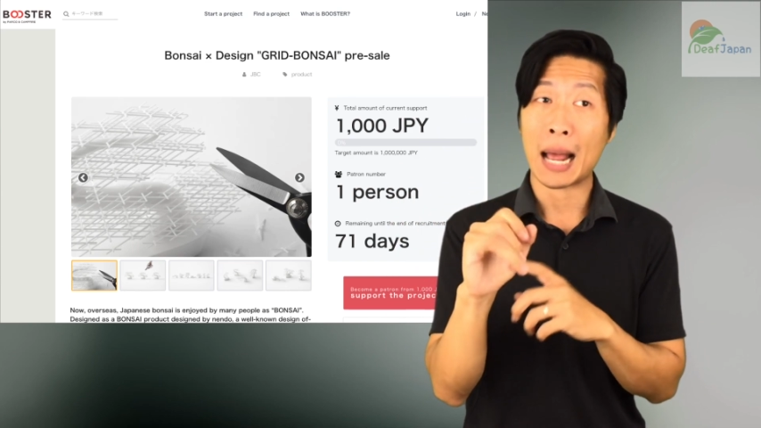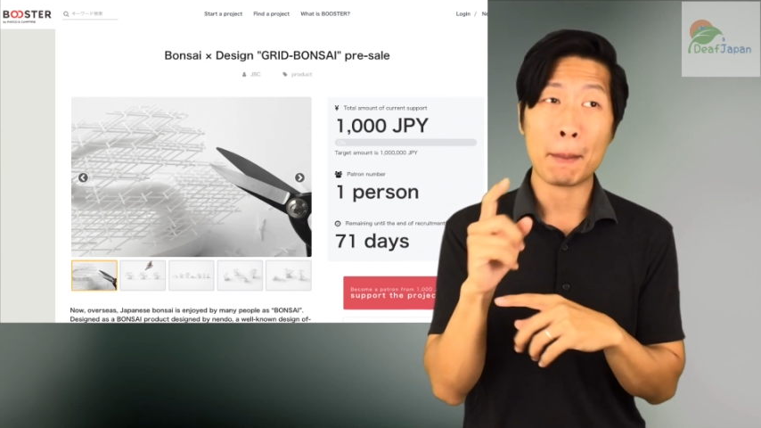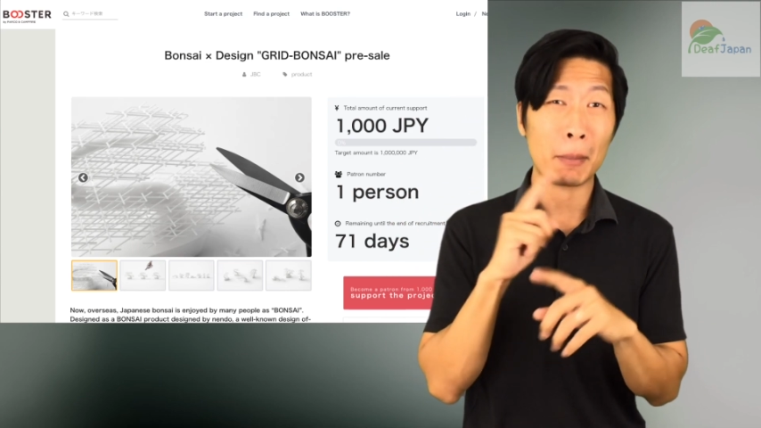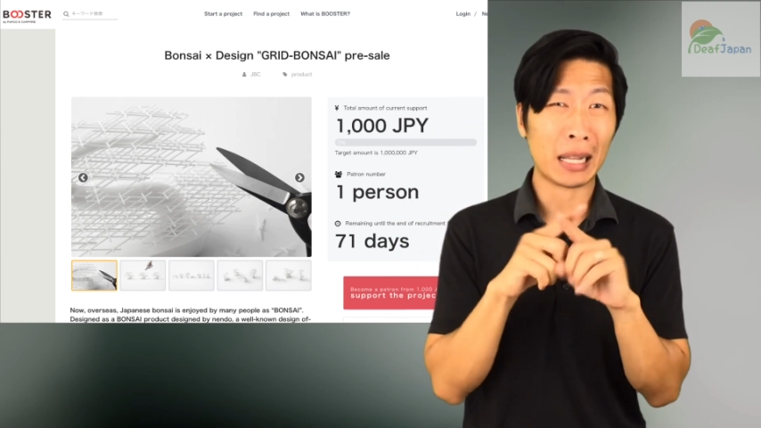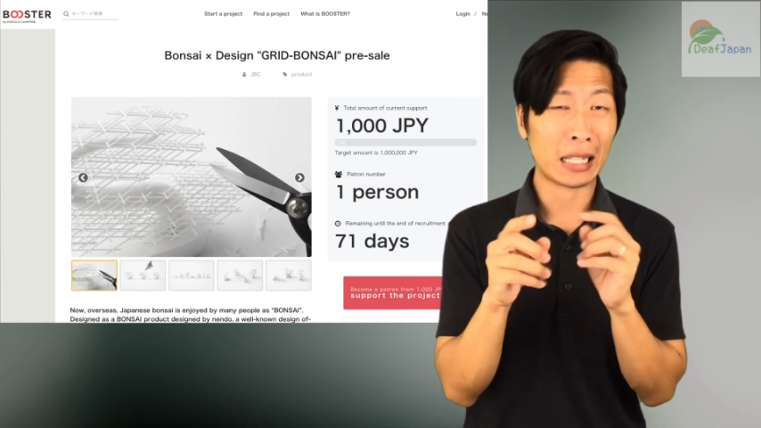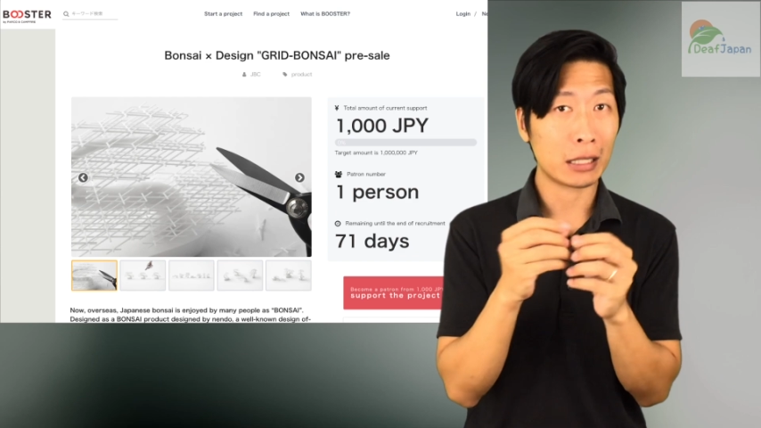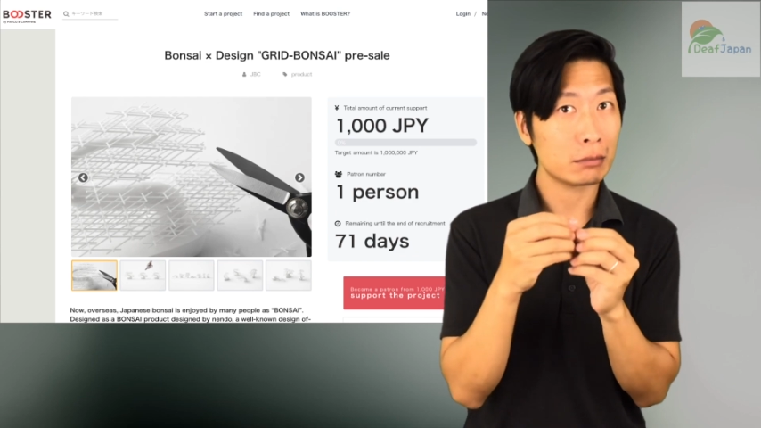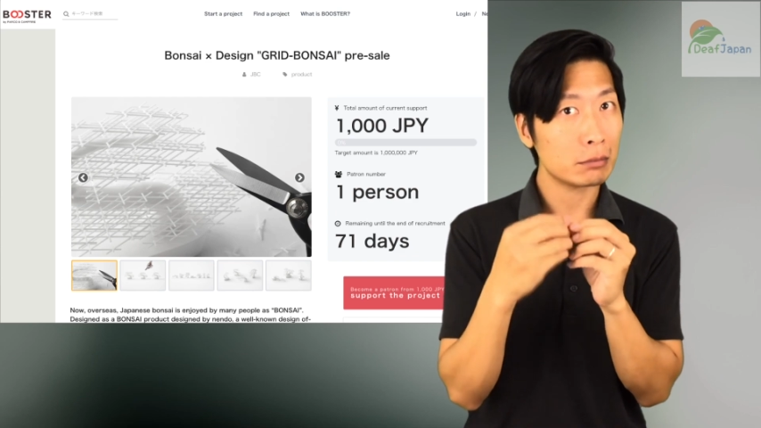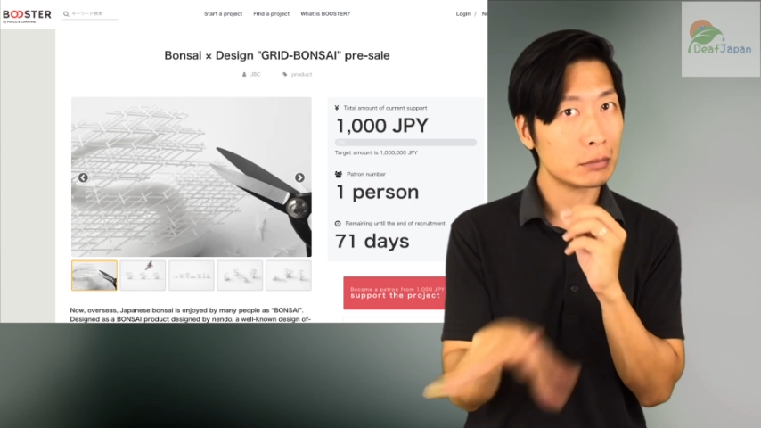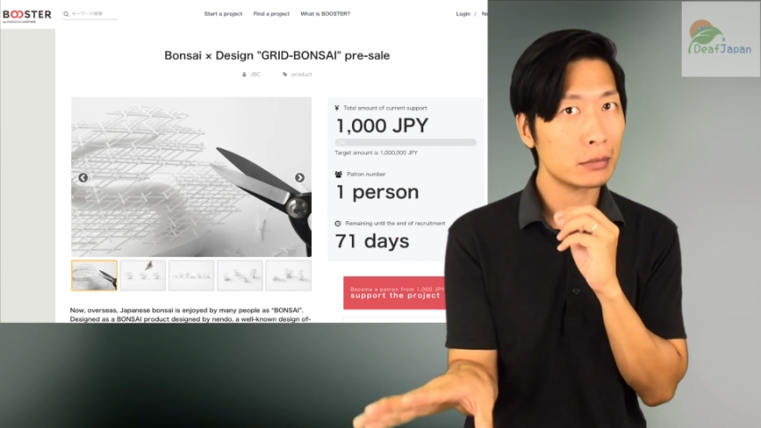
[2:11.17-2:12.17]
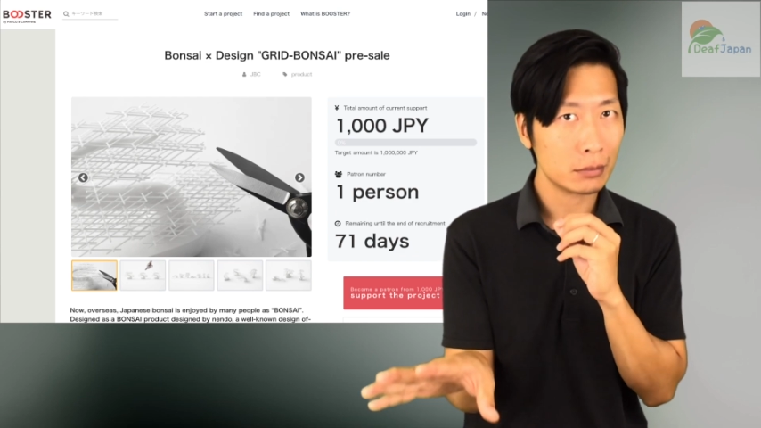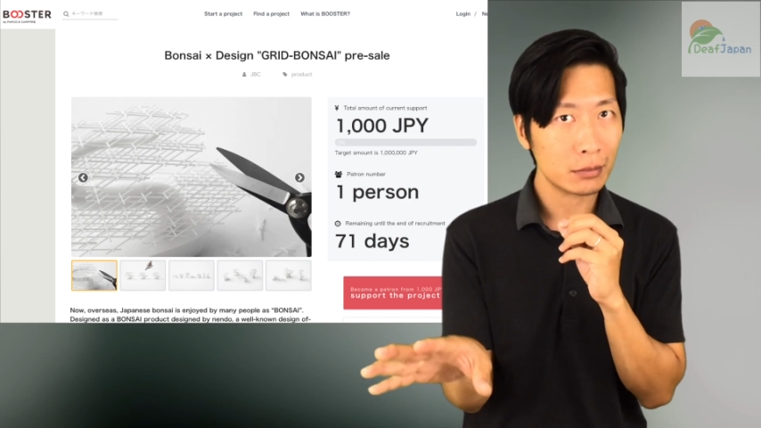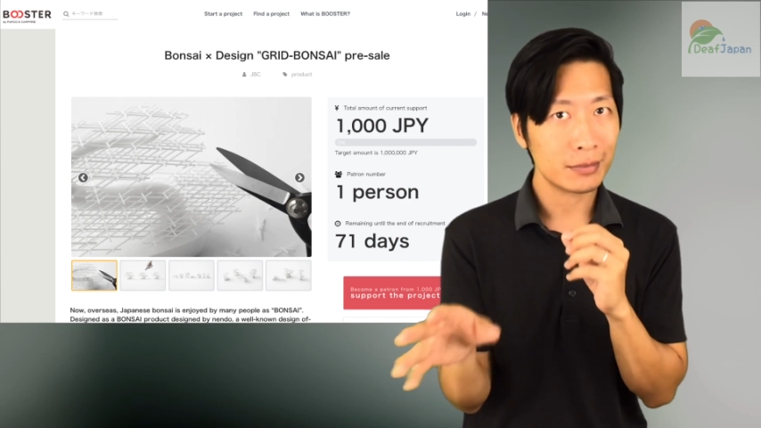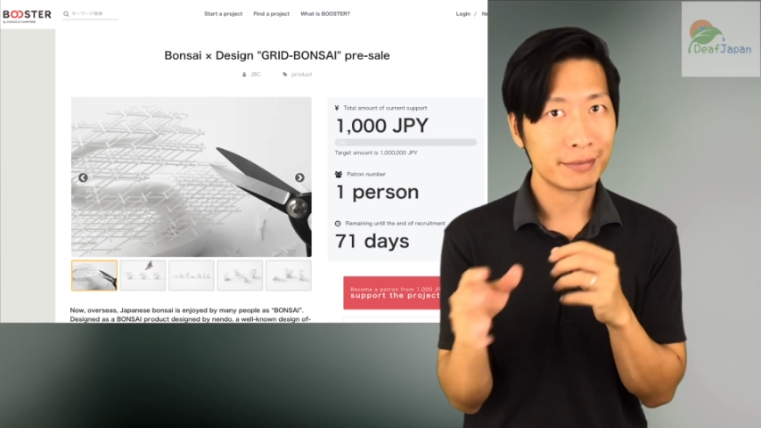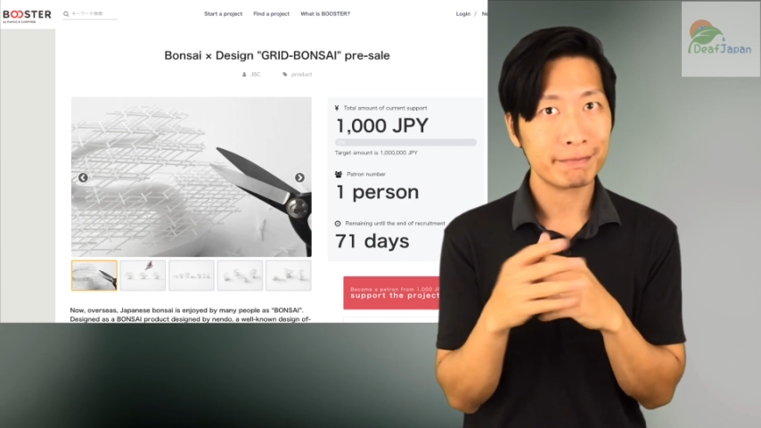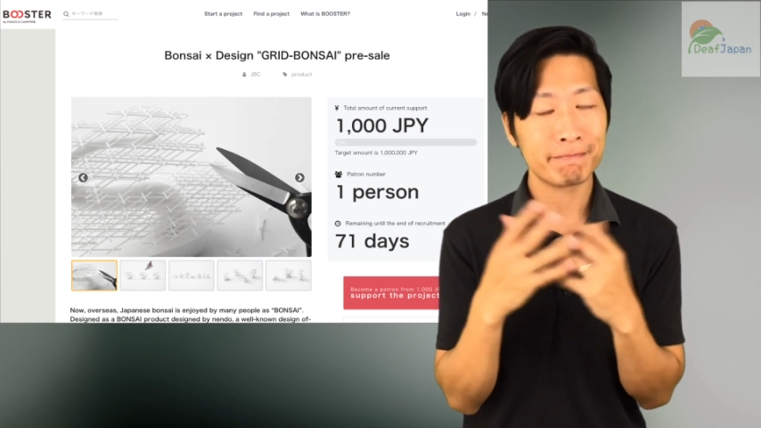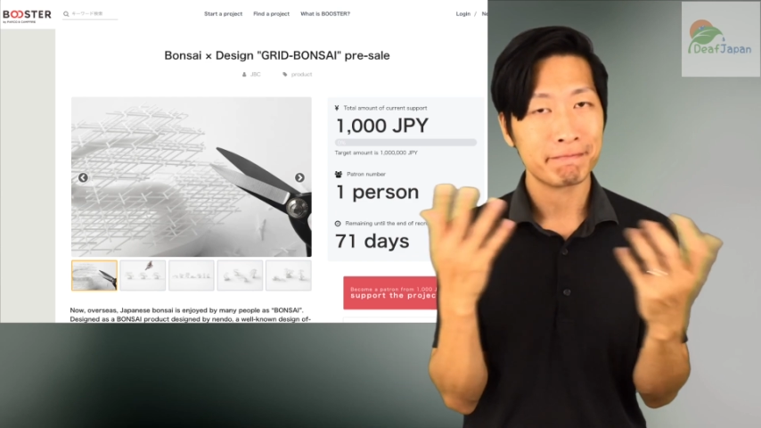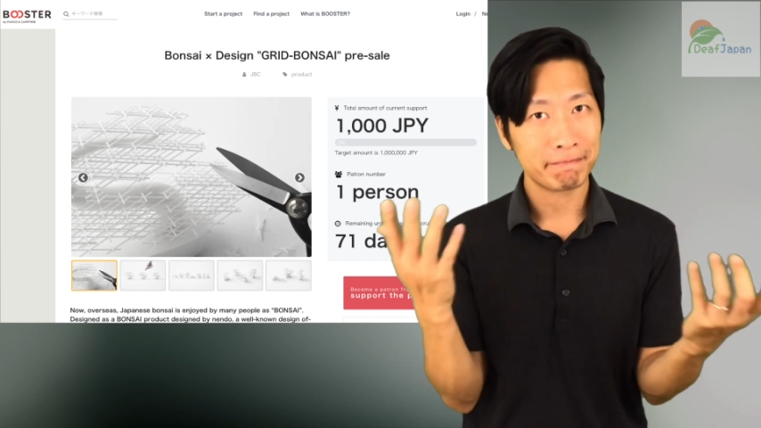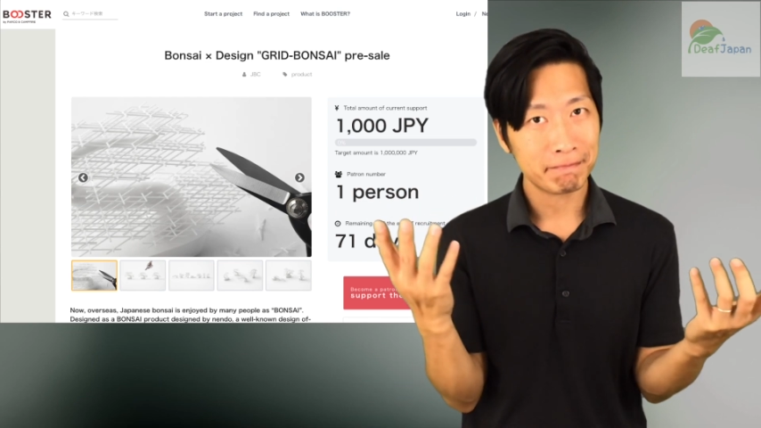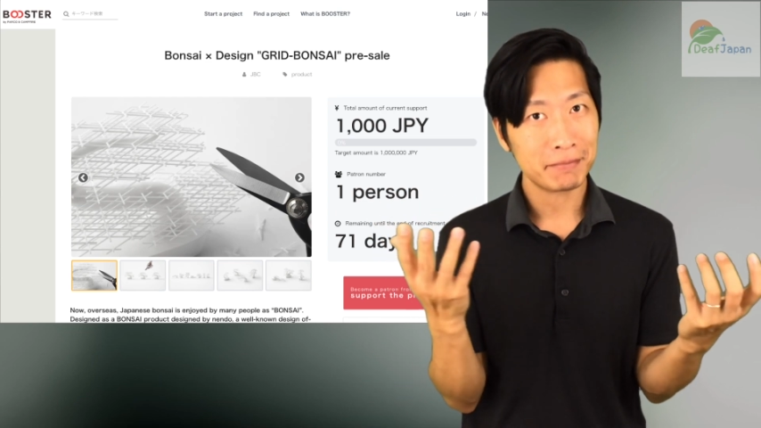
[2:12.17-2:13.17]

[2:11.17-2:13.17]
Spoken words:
bonsai is an excellent option.